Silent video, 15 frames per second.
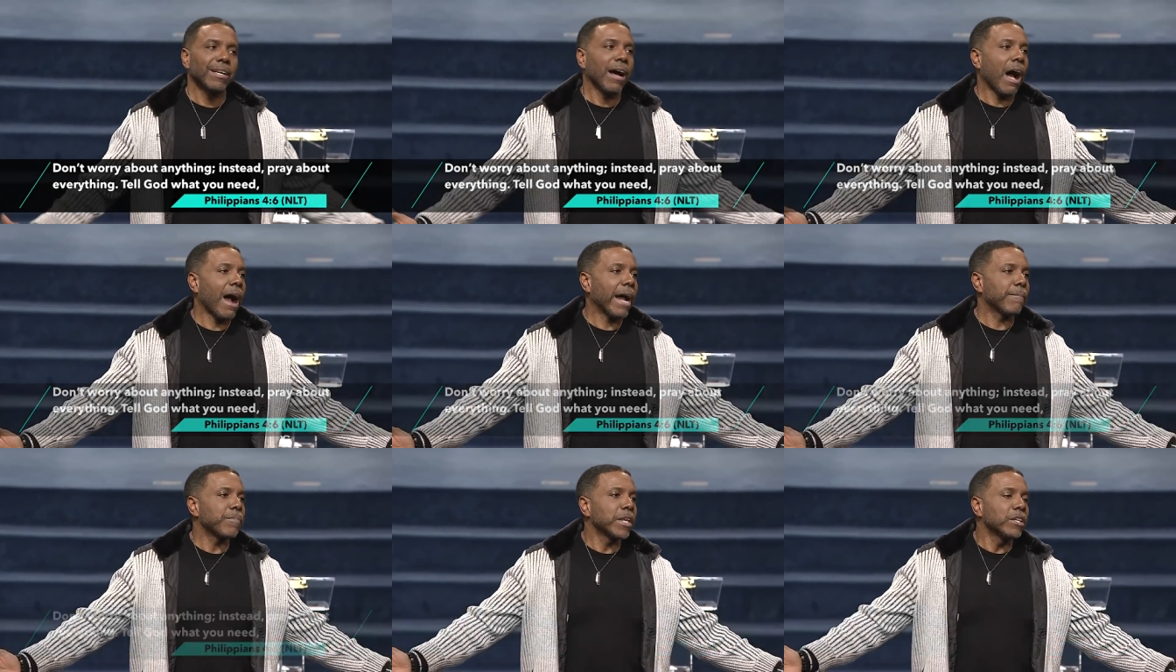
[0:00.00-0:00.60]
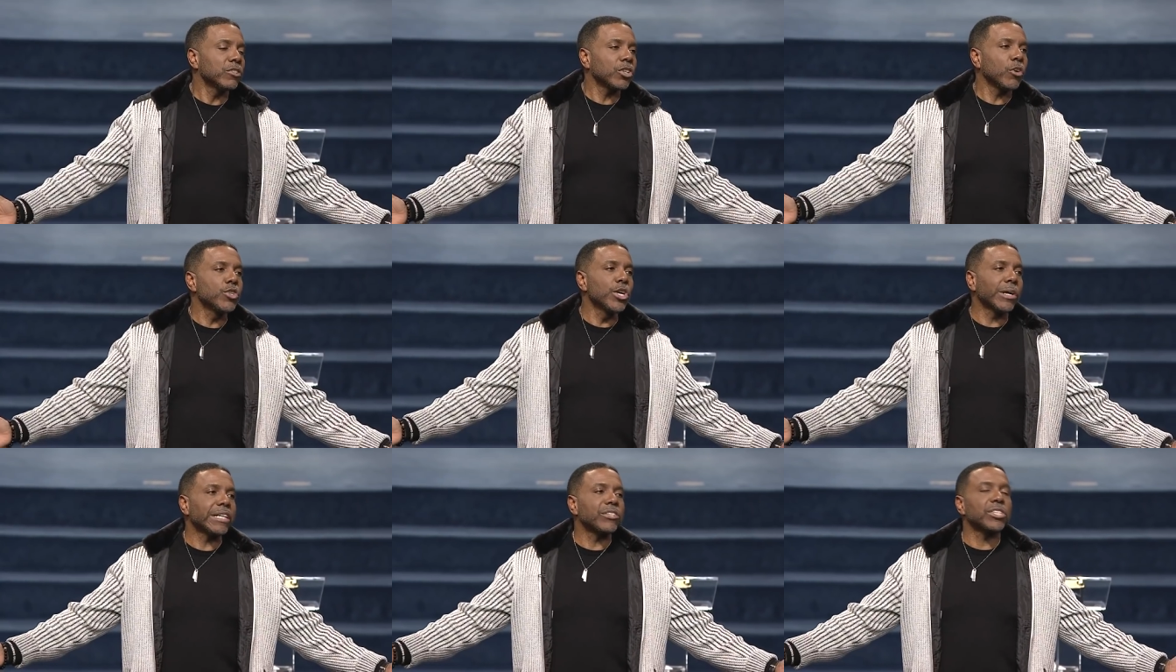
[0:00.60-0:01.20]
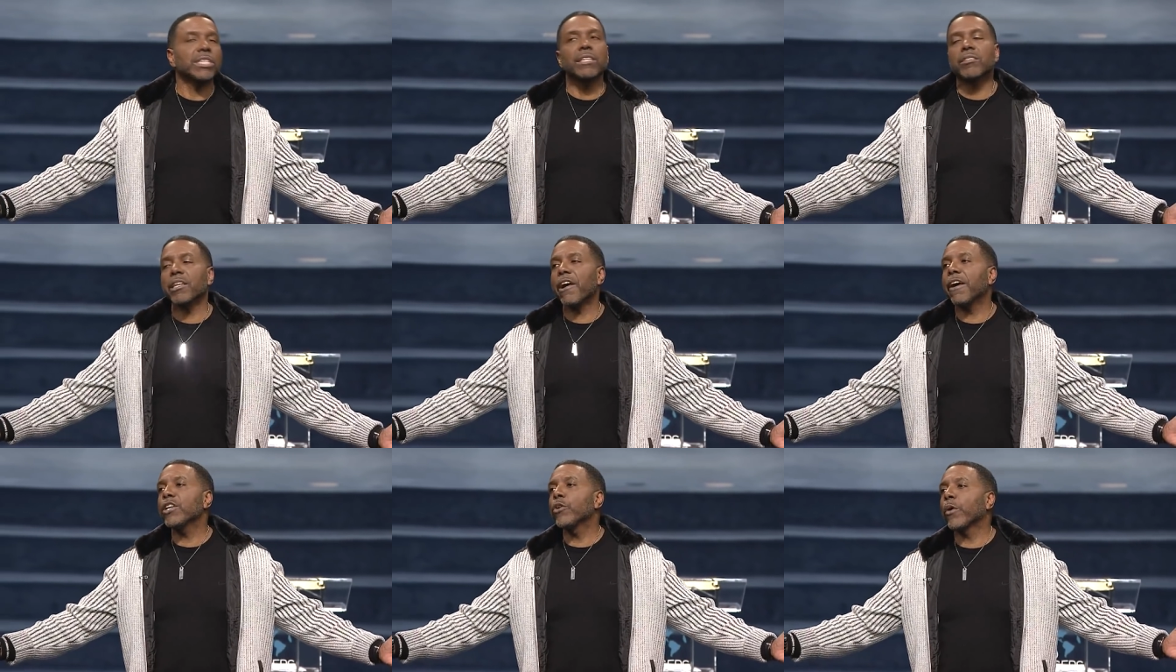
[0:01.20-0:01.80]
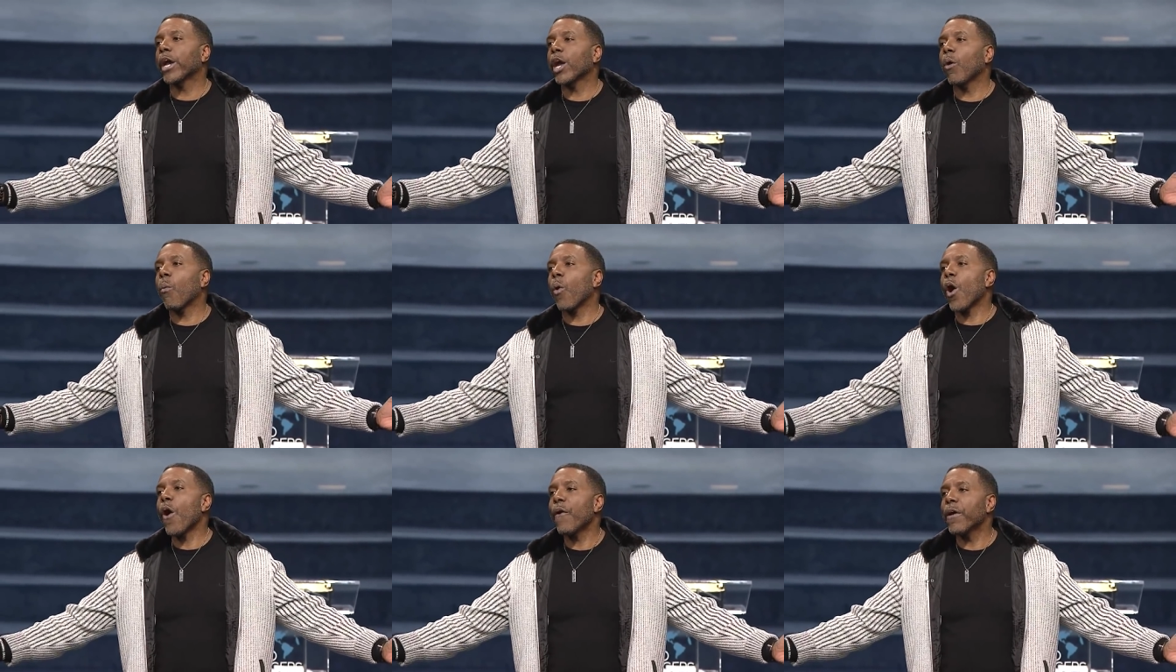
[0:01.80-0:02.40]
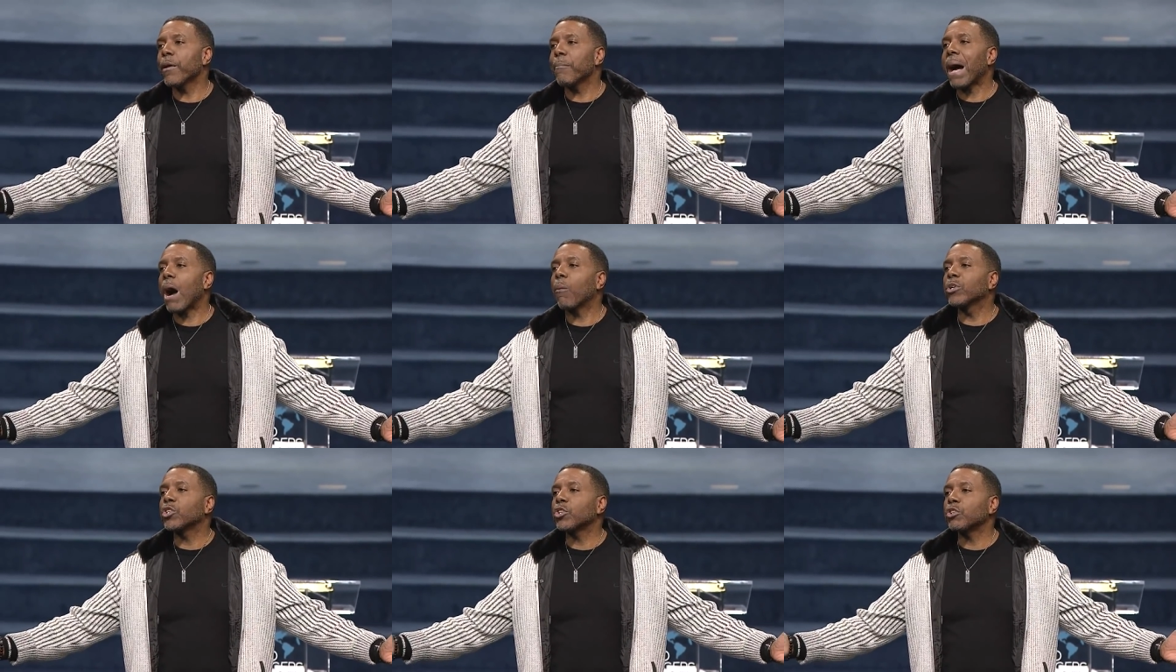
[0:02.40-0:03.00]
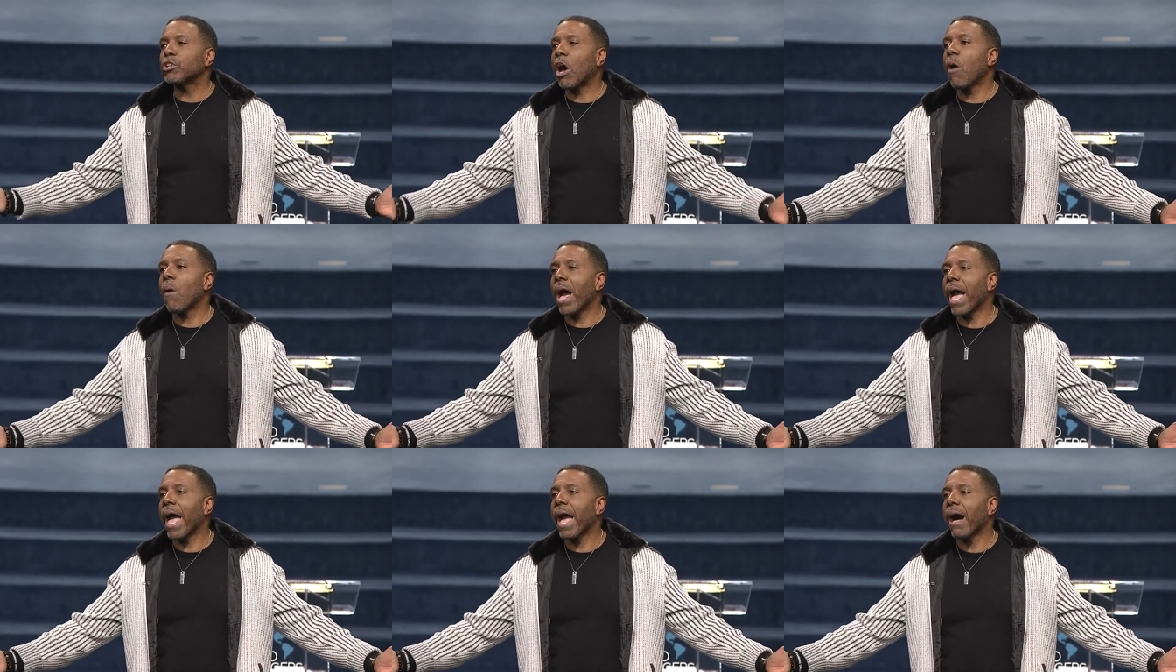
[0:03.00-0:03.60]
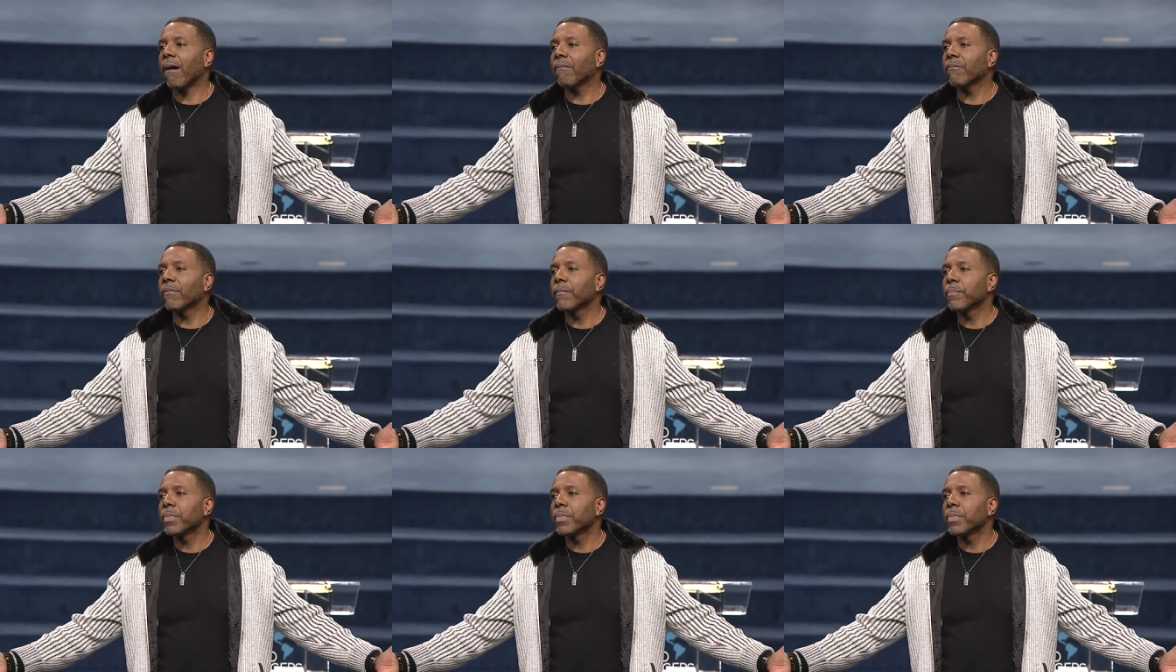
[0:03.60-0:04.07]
All right, so you can sit there and you can worry about what you don't have,